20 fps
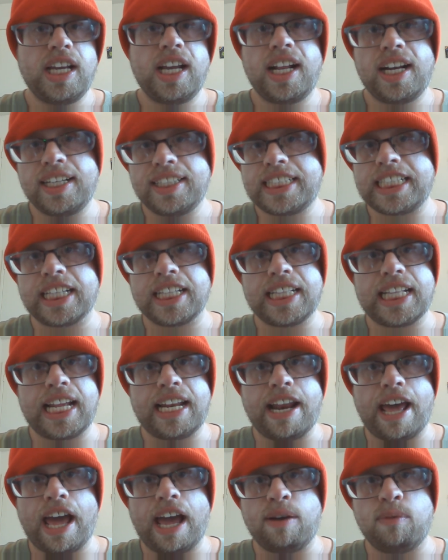And until
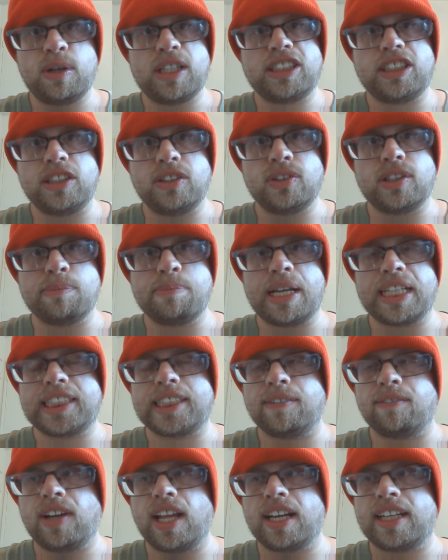then, I wish you the
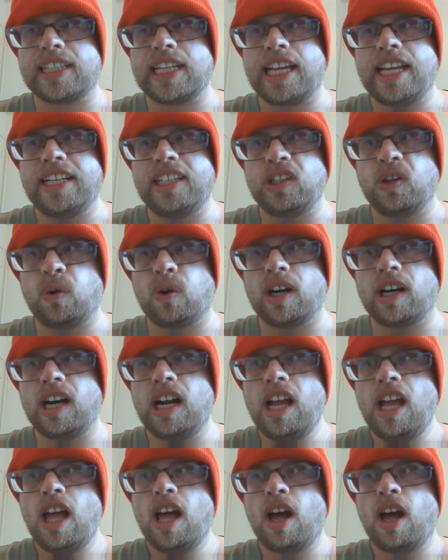best of luck in your